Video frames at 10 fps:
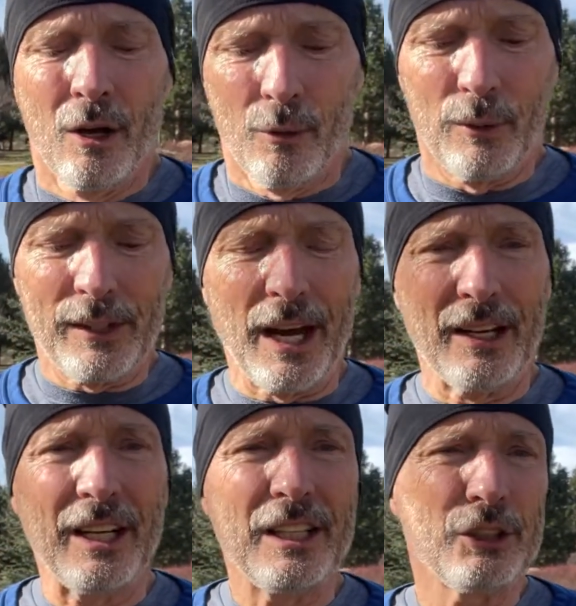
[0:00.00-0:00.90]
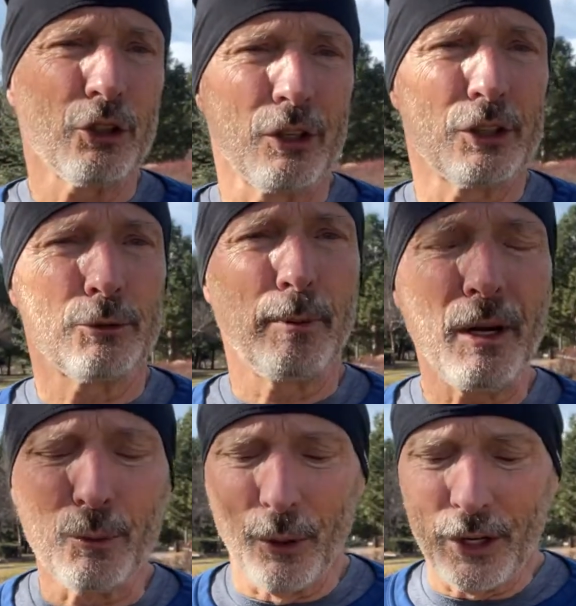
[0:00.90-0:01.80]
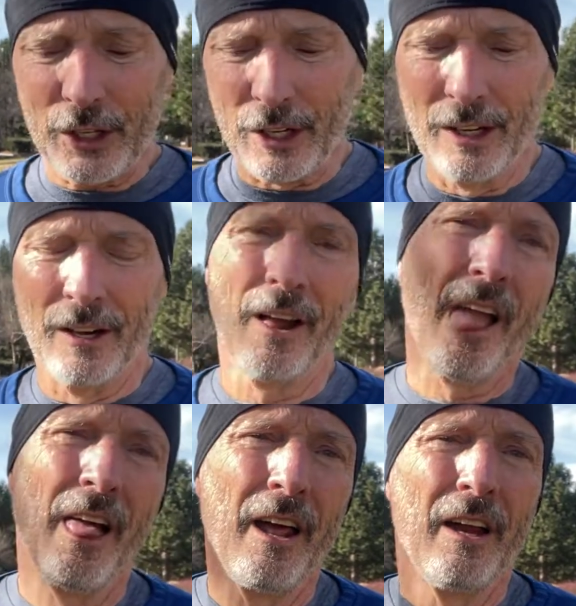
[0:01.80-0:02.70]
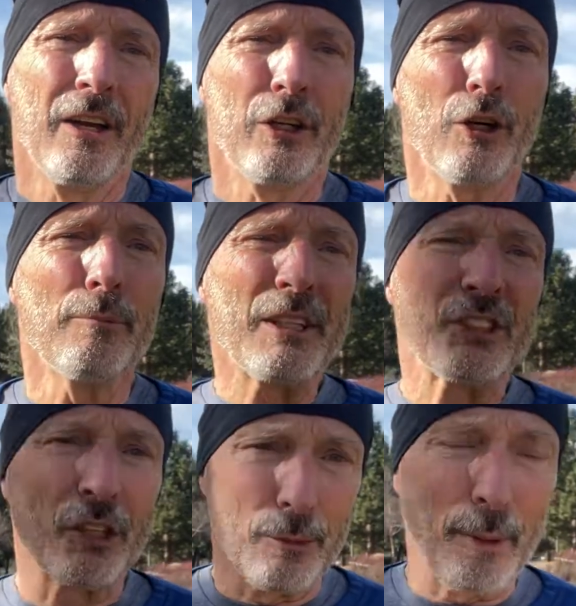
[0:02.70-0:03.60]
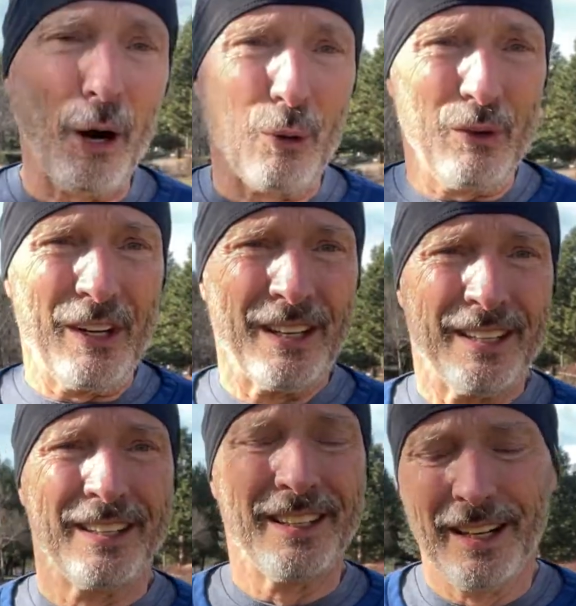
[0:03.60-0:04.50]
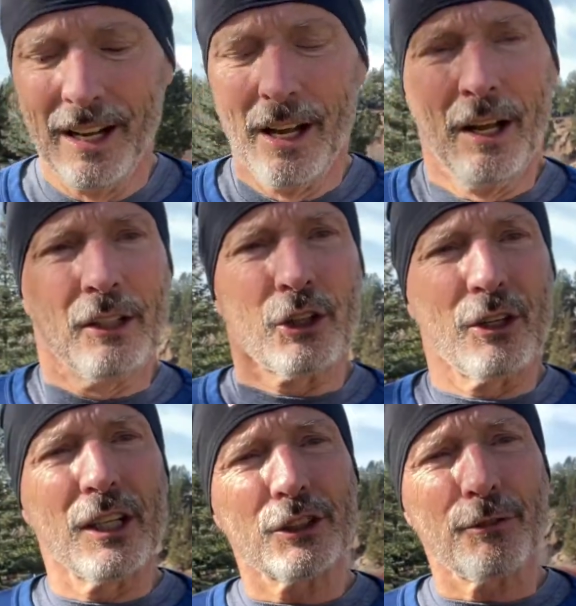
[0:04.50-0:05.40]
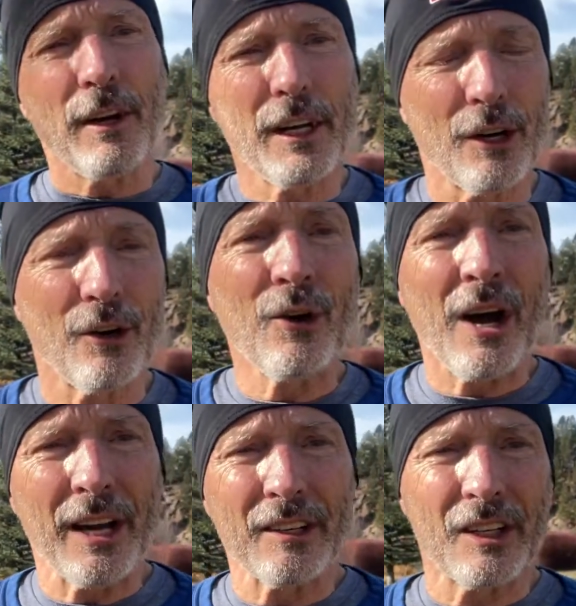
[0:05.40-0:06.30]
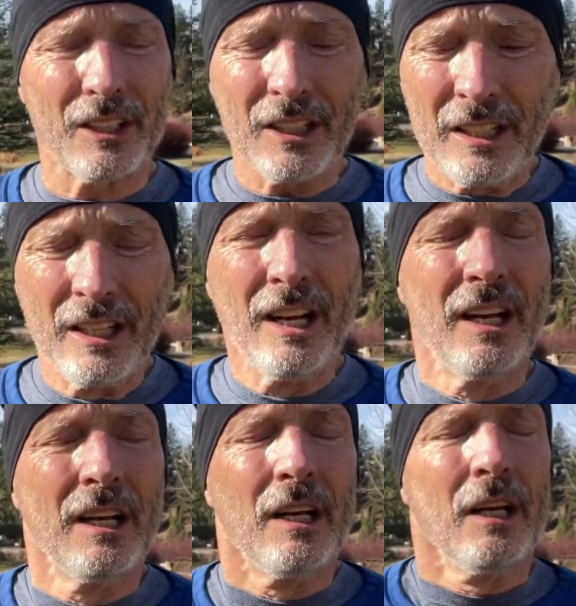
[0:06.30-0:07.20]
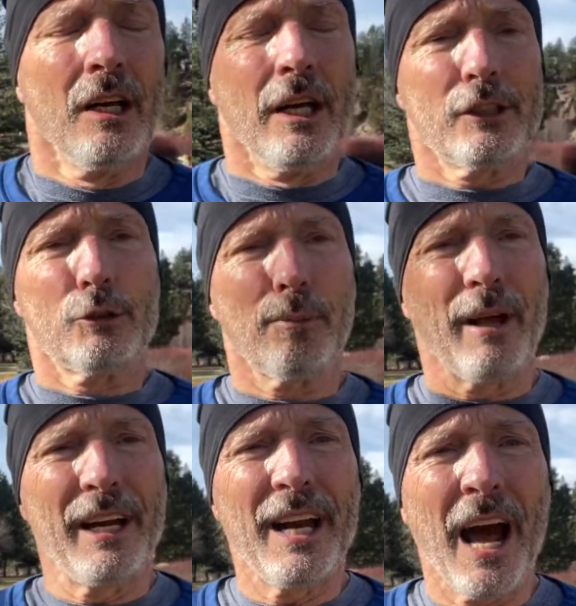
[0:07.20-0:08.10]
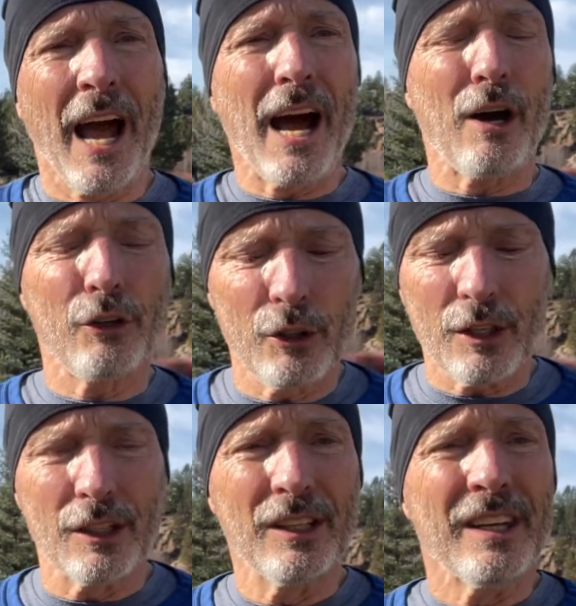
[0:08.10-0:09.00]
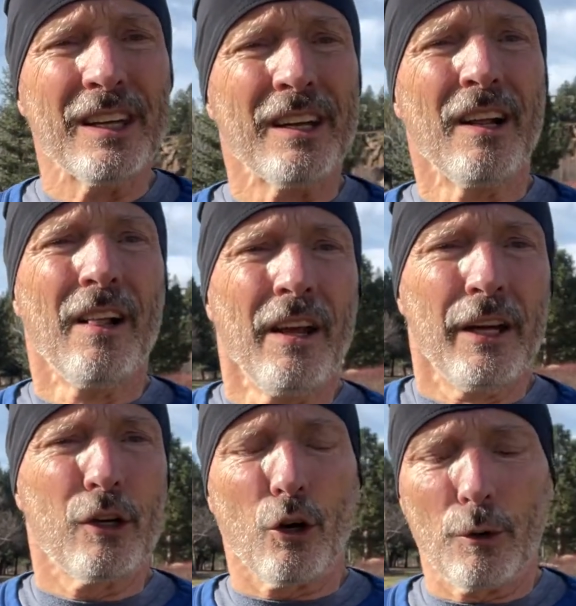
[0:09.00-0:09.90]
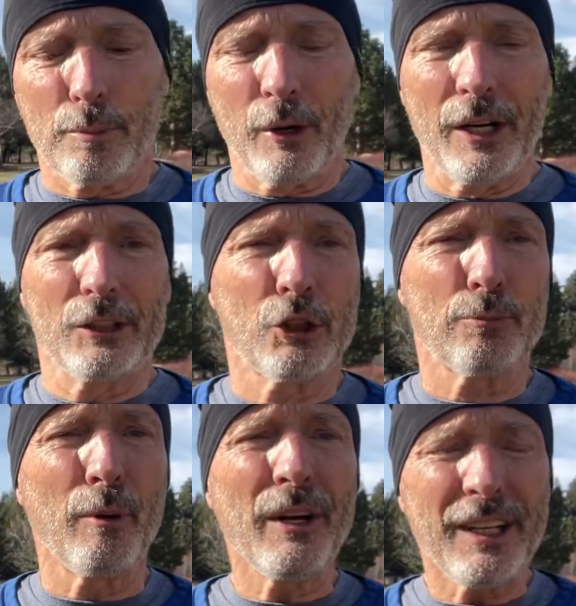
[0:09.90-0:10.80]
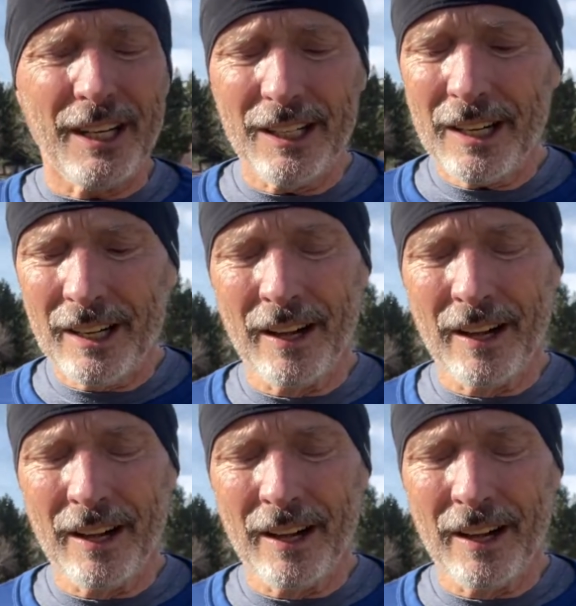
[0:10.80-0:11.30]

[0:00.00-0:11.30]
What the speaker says: without any sort of speed work, you're missing the boat. So in this video, I'm going to explain how you can incorporate sprinting